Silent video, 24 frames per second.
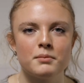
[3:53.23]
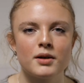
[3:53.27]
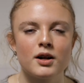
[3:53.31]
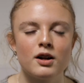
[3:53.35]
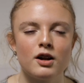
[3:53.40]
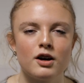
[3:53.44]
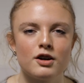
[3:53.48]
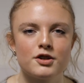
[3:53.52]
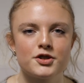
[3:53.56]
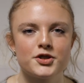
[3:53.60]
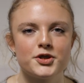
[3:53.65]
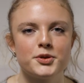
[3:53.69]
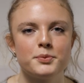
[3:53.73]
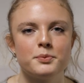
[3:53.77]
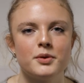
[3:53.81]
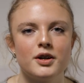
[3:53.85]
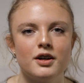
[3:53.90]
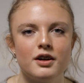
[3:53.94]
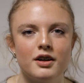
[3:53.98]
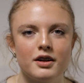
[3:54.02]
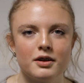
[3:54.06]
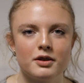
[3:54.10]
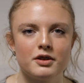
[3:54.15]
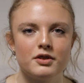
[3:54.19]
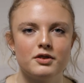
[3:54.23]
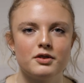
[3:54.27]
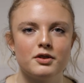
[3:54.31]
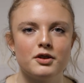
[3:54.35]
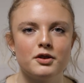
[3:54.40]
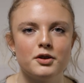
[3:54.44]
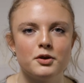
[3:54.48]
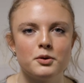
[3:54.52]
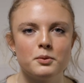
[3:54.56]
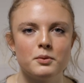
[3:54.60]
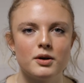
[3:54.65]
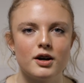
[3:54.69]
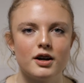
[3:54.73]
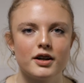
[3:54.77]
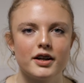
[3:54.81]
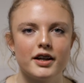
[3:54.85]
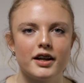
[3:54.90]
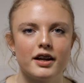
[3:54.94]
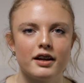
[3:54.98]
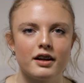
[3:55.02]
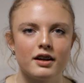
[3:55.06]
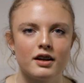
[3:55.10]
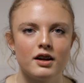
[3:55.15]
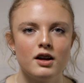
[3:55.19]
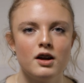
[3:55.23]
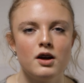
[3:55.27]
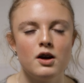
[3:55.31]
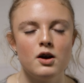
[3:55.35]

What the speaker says: classroom work, so you're working